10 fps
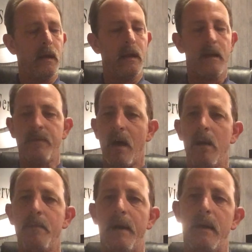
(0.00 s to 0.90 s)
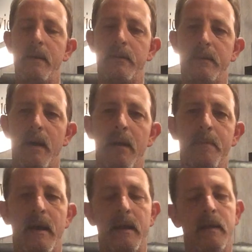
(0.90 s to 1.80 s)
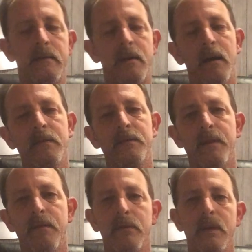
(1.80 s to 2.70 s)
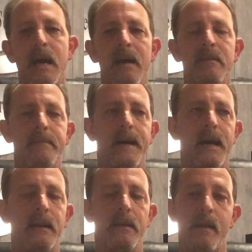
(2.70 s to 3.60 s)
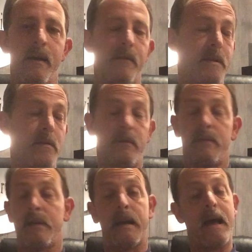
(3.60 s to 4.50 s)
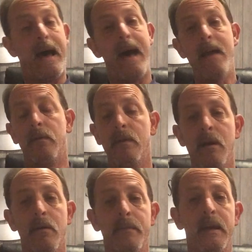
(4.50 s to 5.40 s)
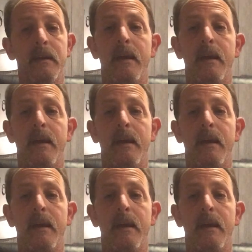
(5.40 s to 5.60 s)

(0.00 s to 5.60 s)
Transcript: And I thought about it, and I thought about it, and I talked to several guys about it, and they're like, I don't know, man.